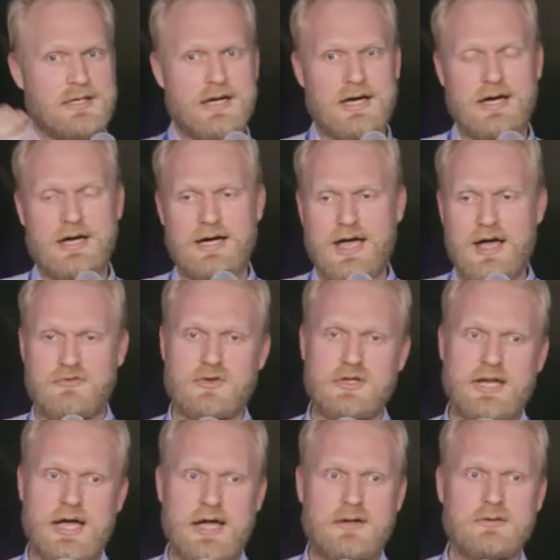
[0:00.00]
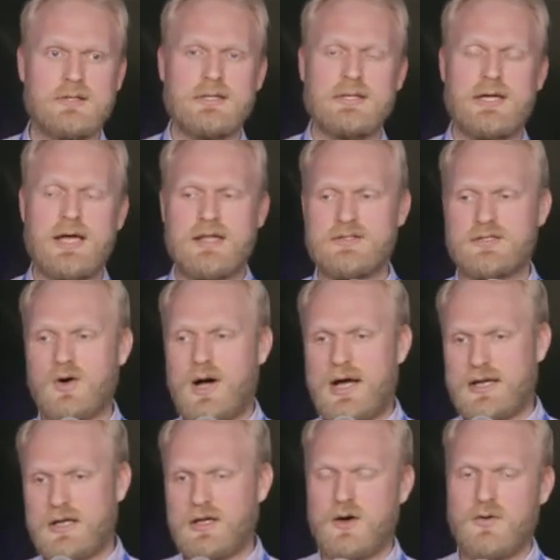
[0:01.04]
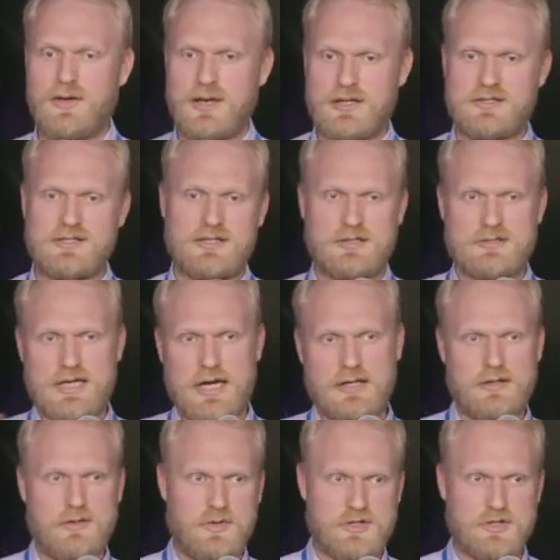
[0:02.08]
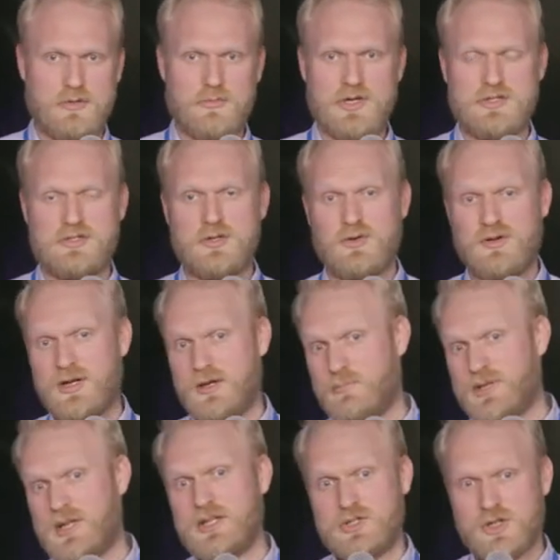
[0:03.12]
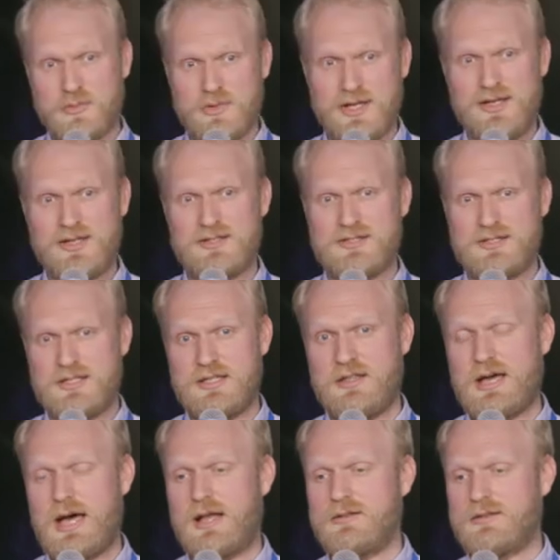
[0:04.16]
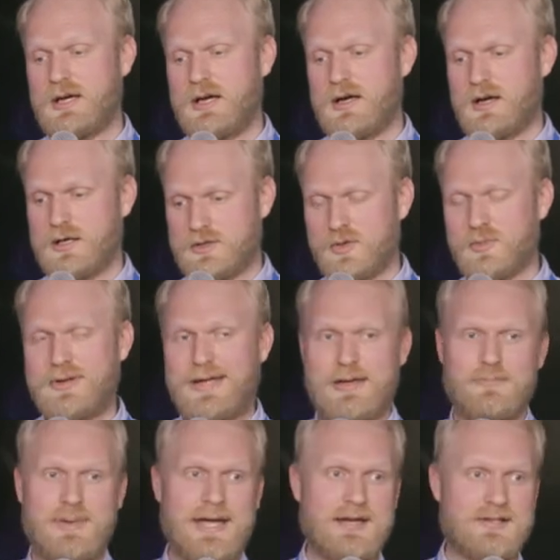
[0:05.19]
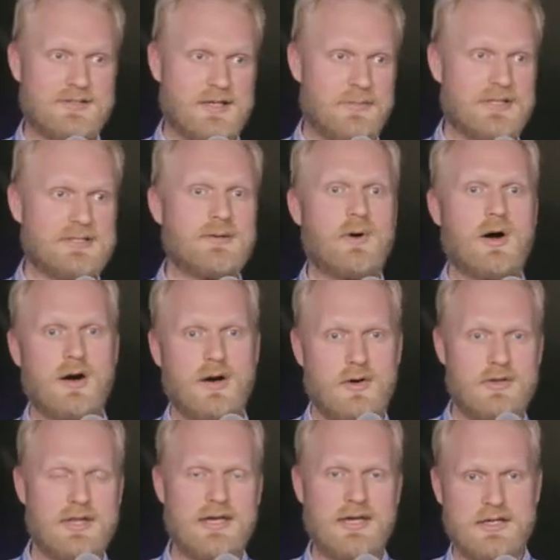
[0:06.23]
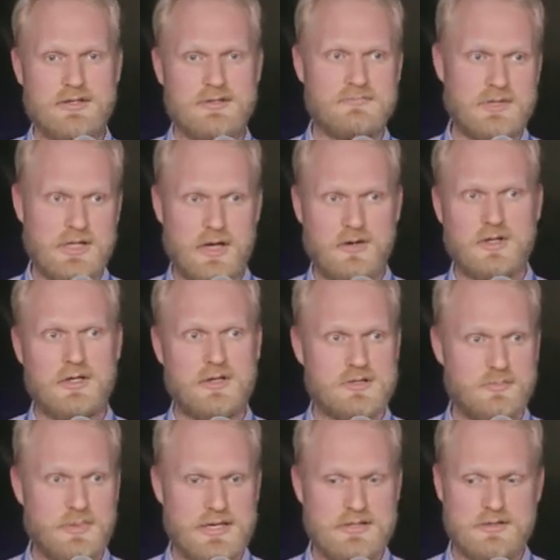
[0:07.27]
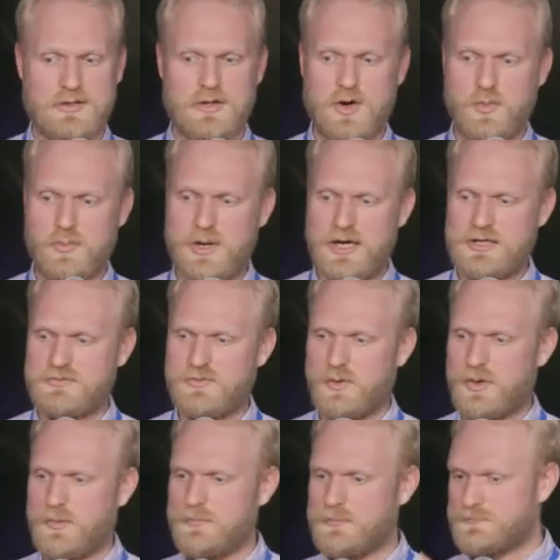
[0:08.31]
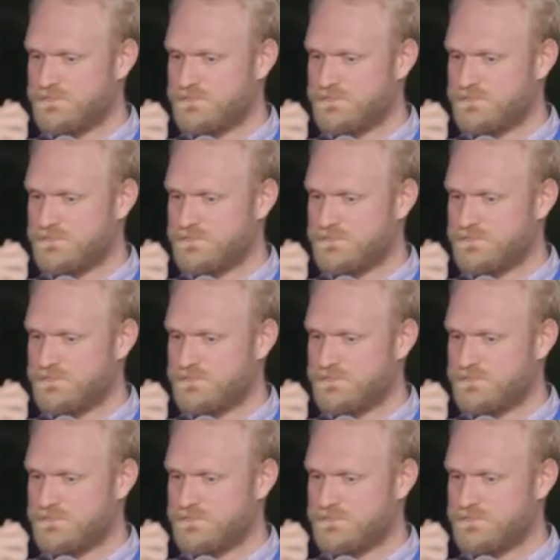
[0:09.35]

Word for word: uh, every day. And so I can go in and see exactly what Germany's doing. And, but then Germany can see that uh, a global campaign is coming tomorrow and they need to you know, clear space on the homepage for them.